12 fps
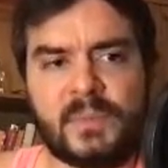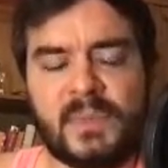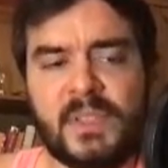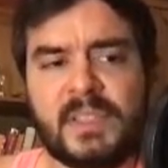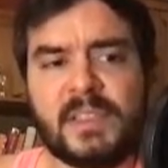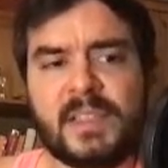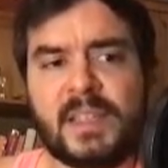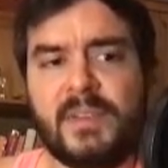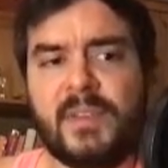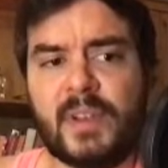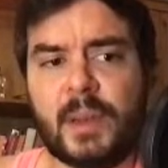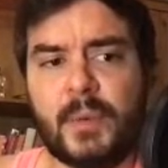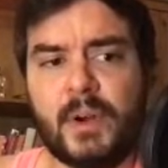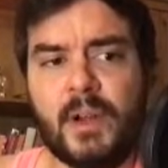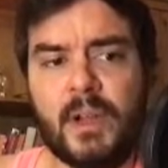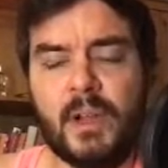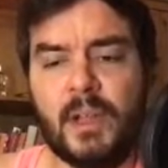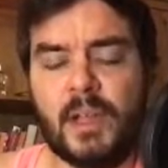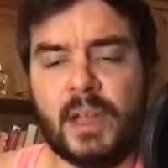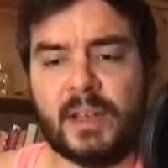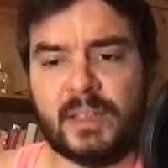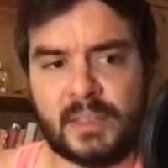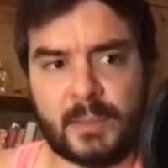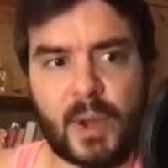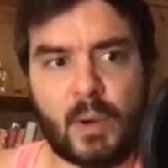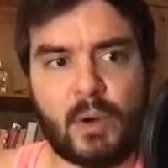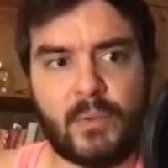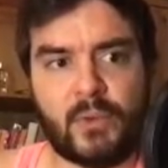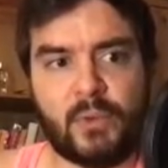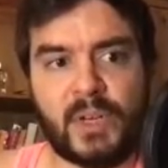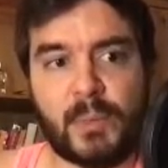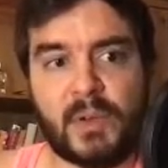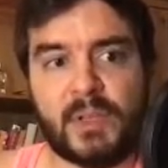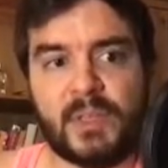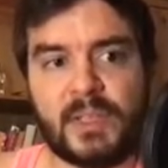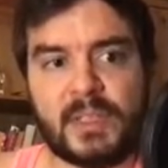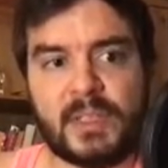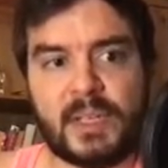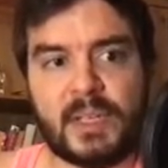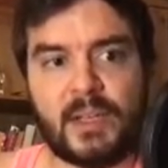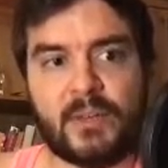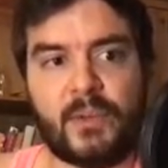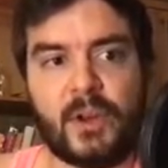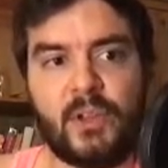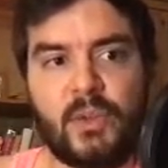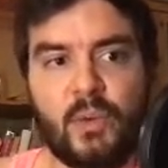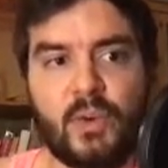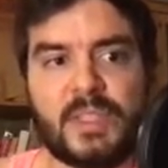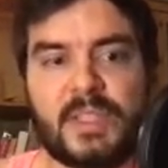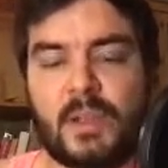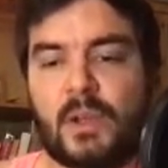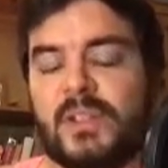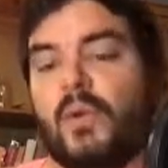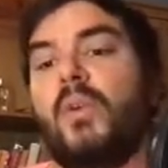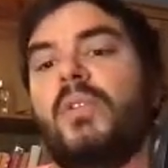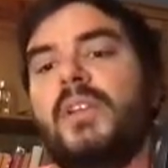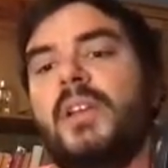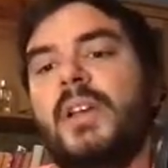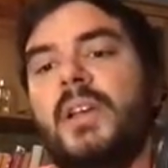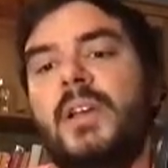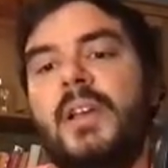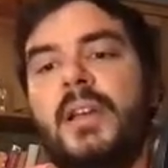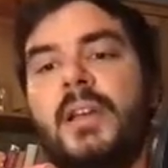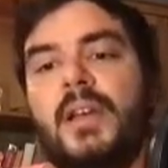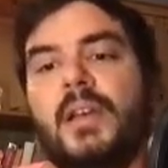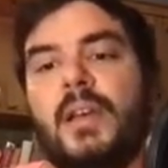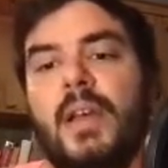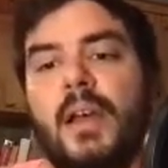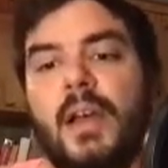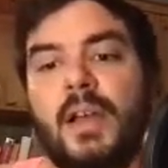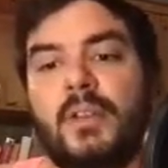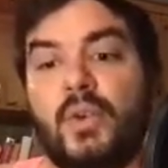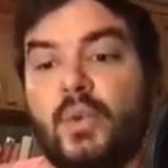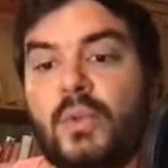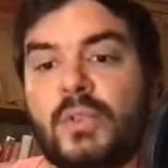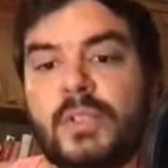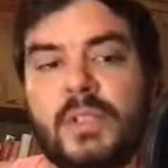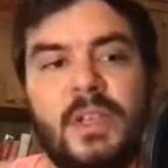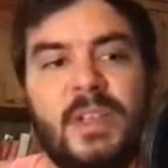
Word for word: This is the even number. And this is a power of 2, namely this uh, 32 is, is all the uh, 2s,